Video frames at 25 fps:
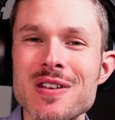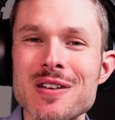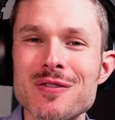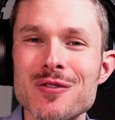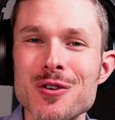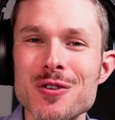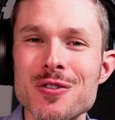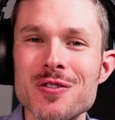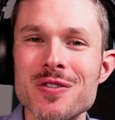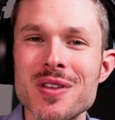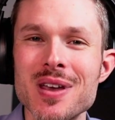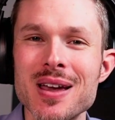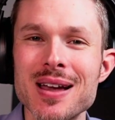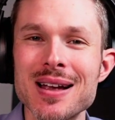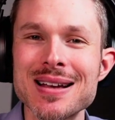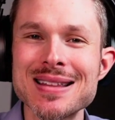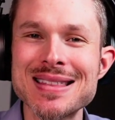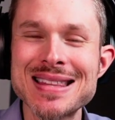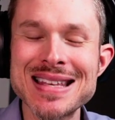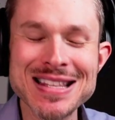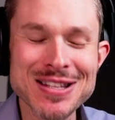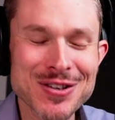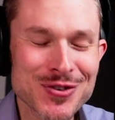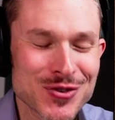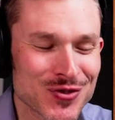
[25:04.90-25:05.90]
everything. I
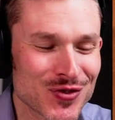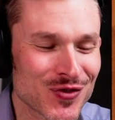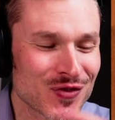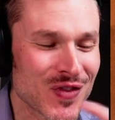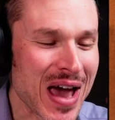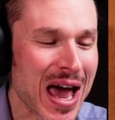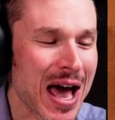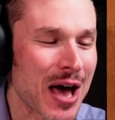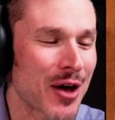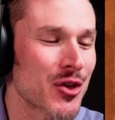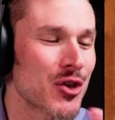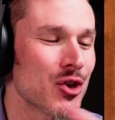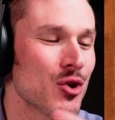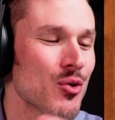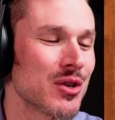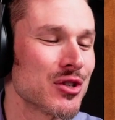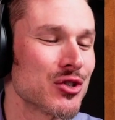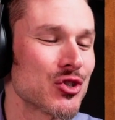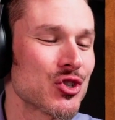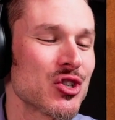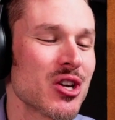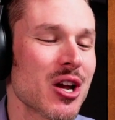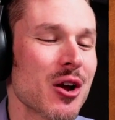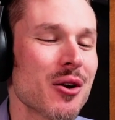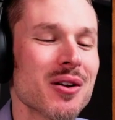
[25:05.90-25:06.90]
think there's value in
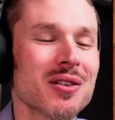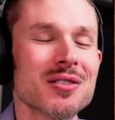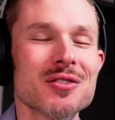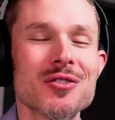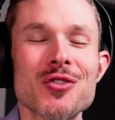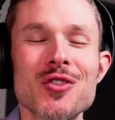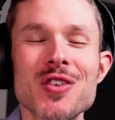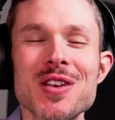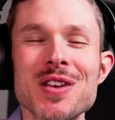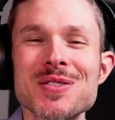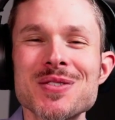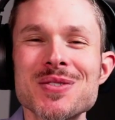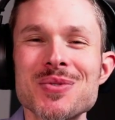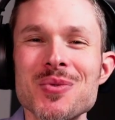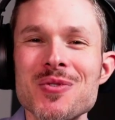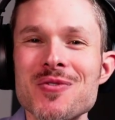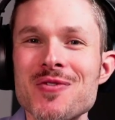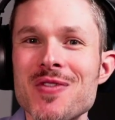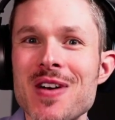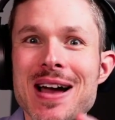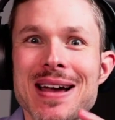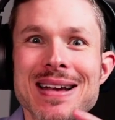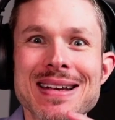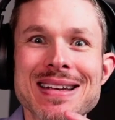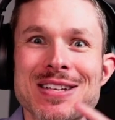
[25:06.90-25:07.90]
sharing things we
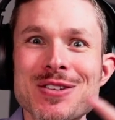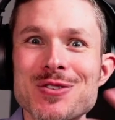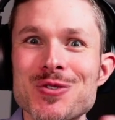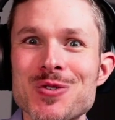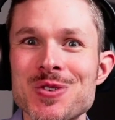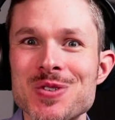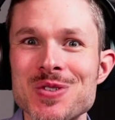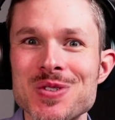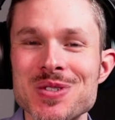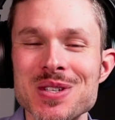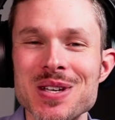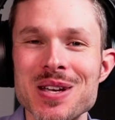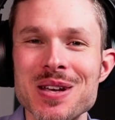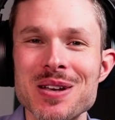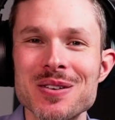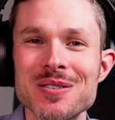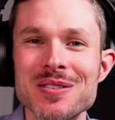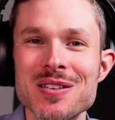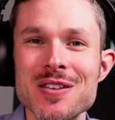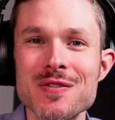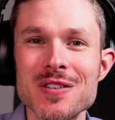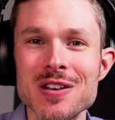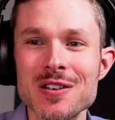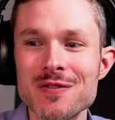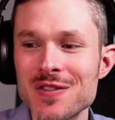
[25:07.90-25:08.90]
find interesting. And
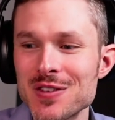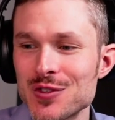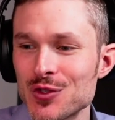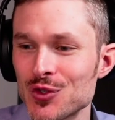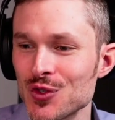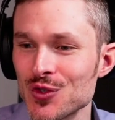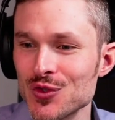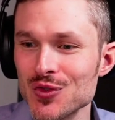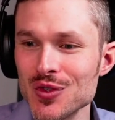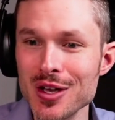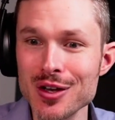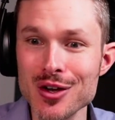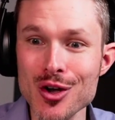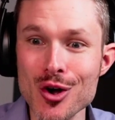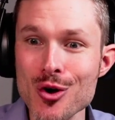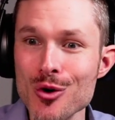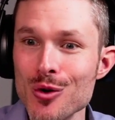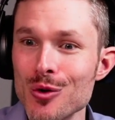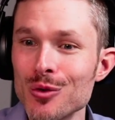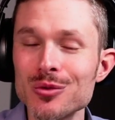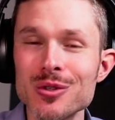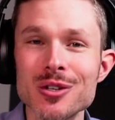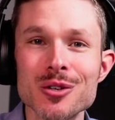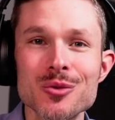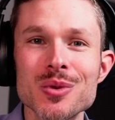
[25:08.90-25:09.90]
even if it's just like, oh,
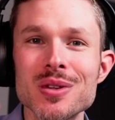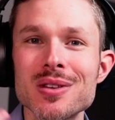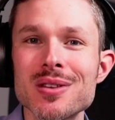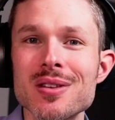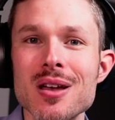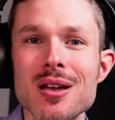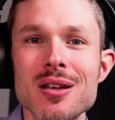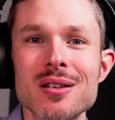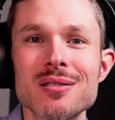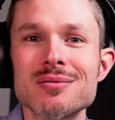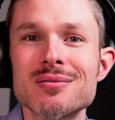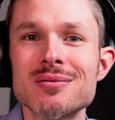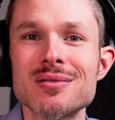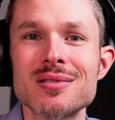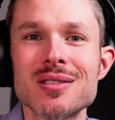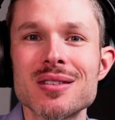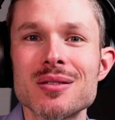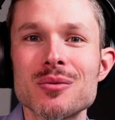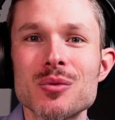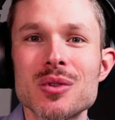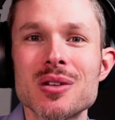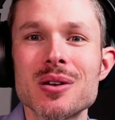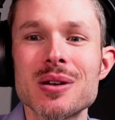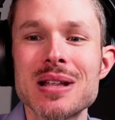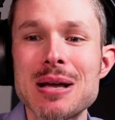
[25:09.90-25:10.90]
look at that
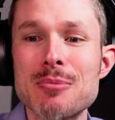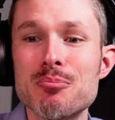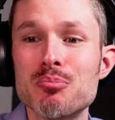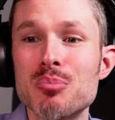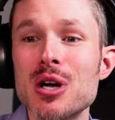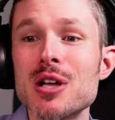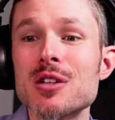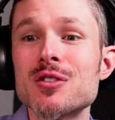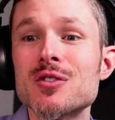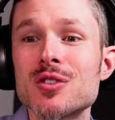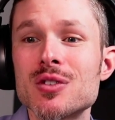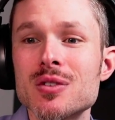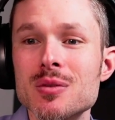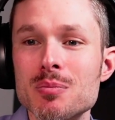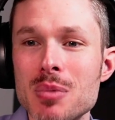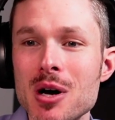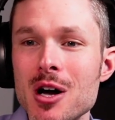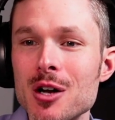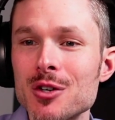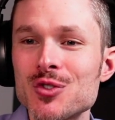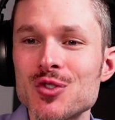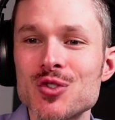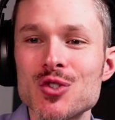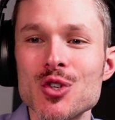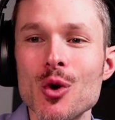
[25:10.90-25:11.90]

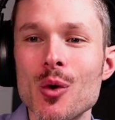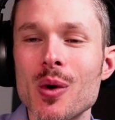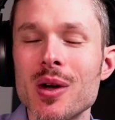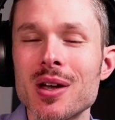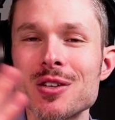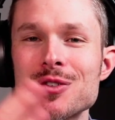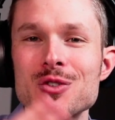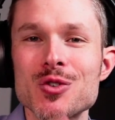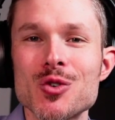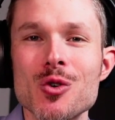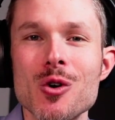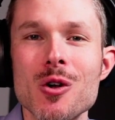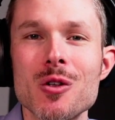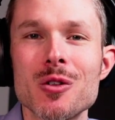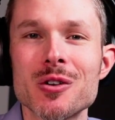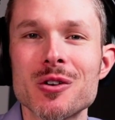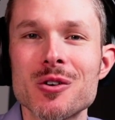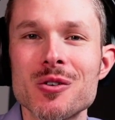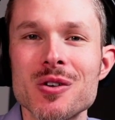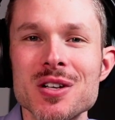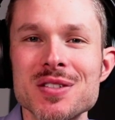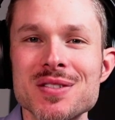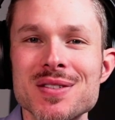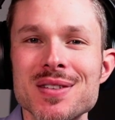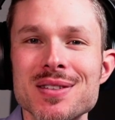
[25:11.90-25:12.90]
bug's doing. It's crawling
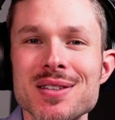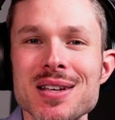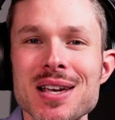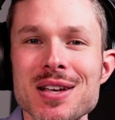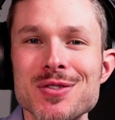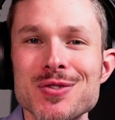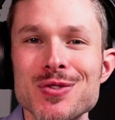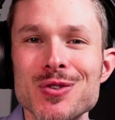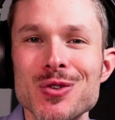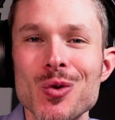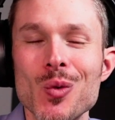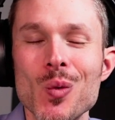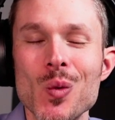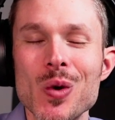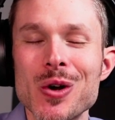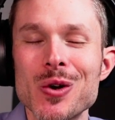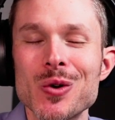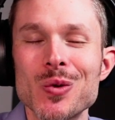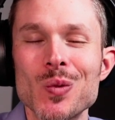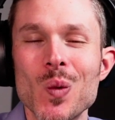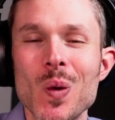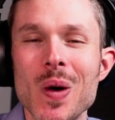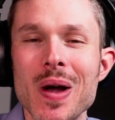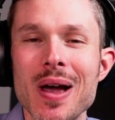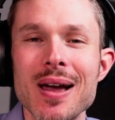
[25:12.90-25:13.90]
across the desk in a weird
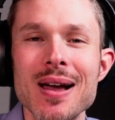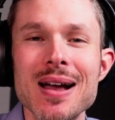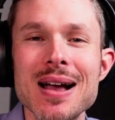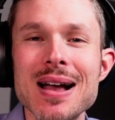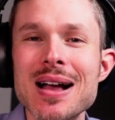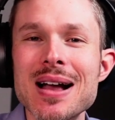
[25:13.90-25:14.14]
way.